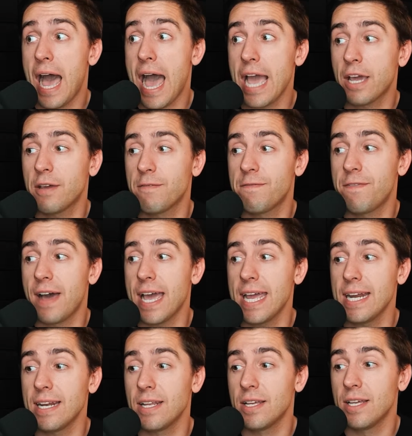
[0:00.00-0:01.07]
I could
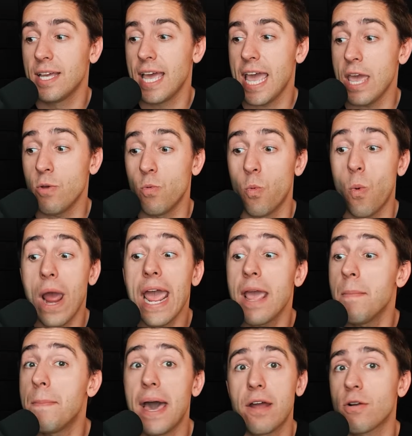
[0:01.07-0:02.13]
fight a
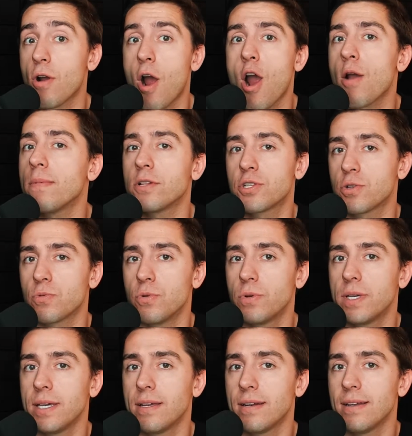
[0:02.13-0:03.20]
way better Arman
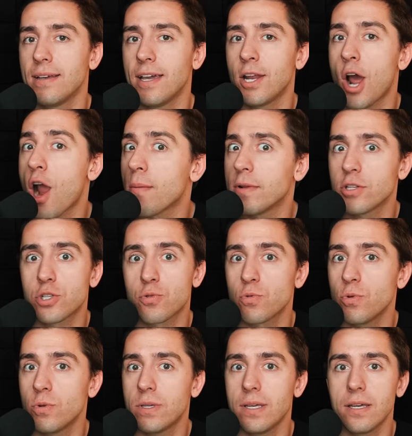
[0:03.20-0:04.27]
Tsarukyan, an Arman
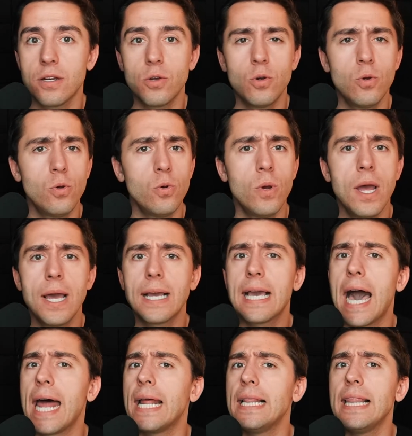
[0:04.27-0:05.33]
Tsarukyan who
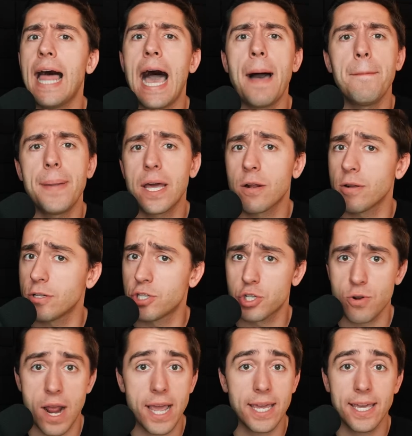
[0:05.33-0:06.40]
got a lot better at
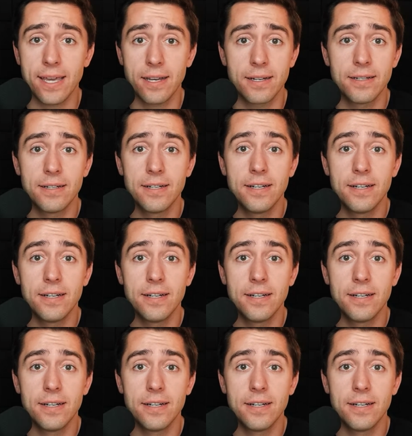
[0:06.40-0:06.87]
striking,